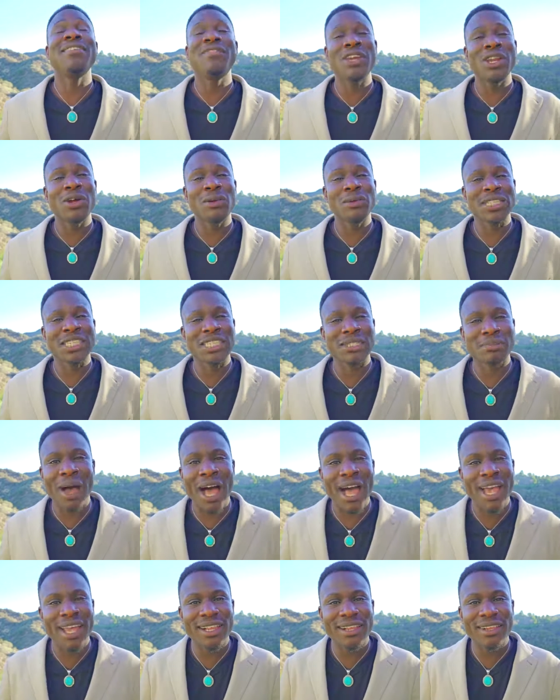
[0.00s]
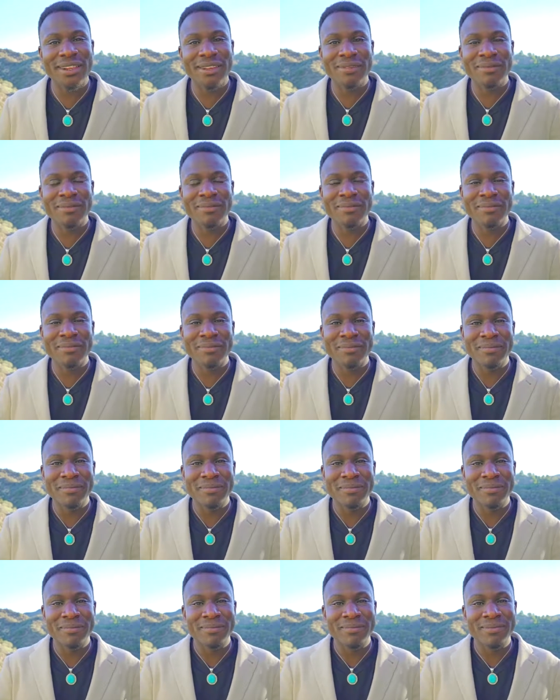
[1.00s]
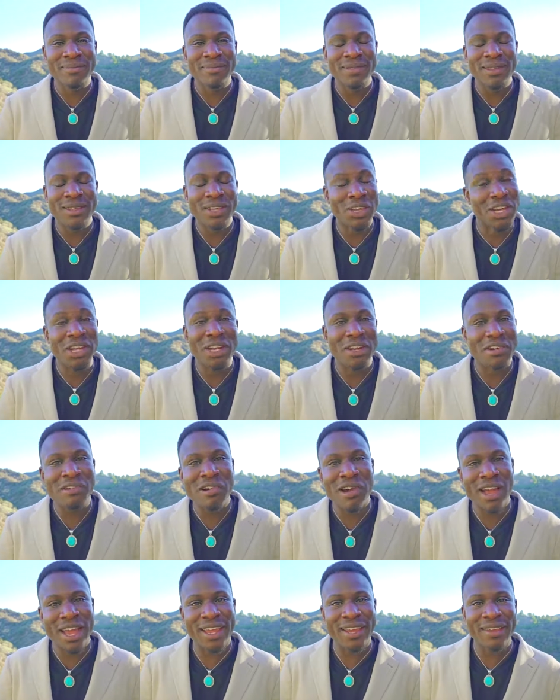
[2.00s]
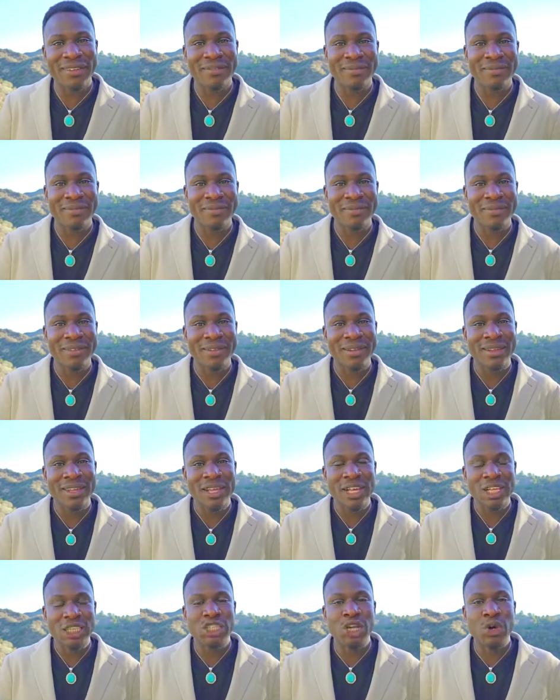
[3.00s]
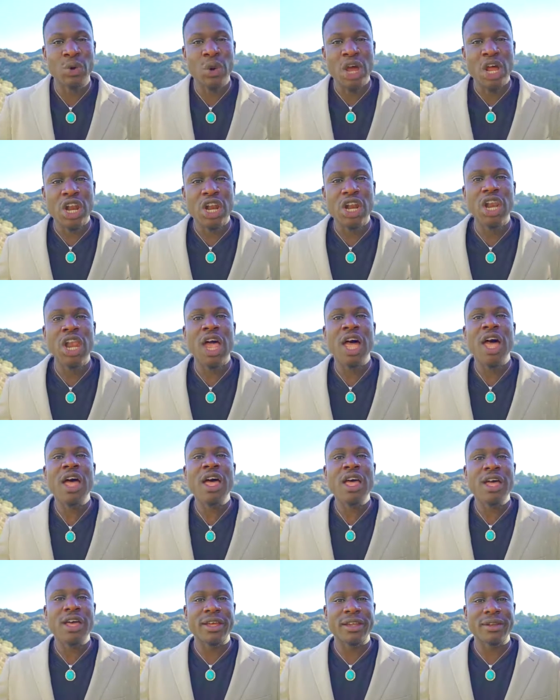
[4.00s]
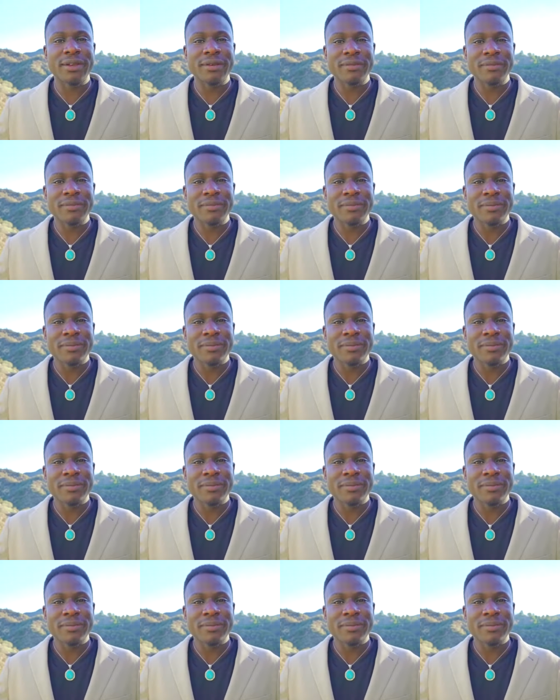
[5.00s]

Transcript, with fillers: If you don't smile, you're going to cry. So learn